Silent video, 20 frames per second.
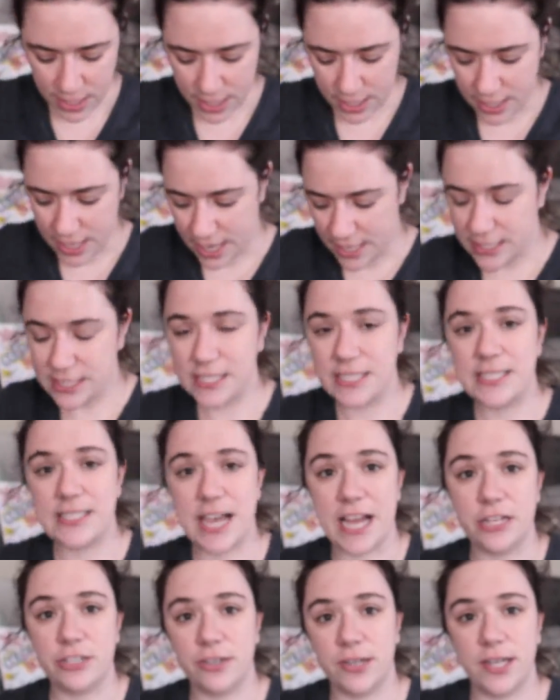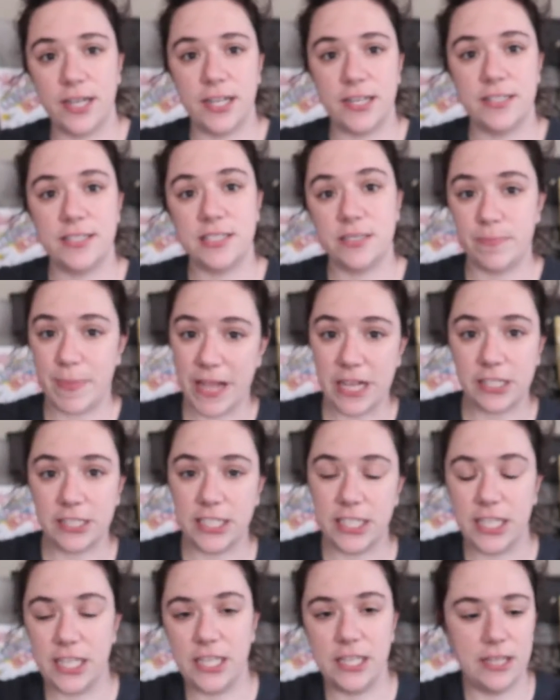a nicely saturated,
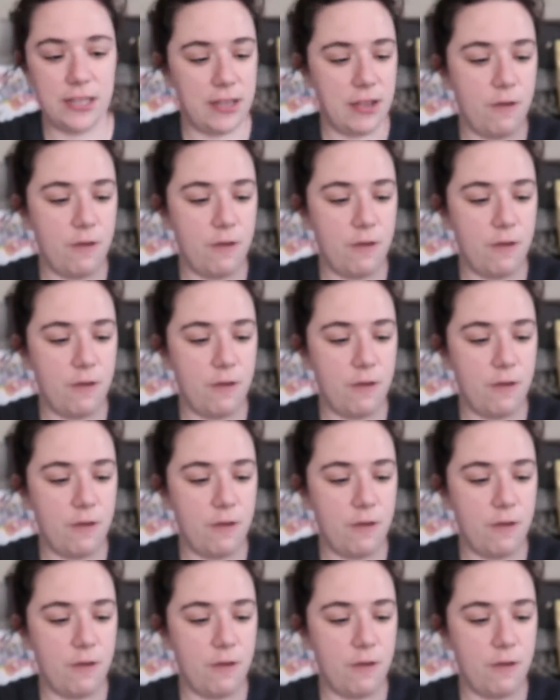speckly,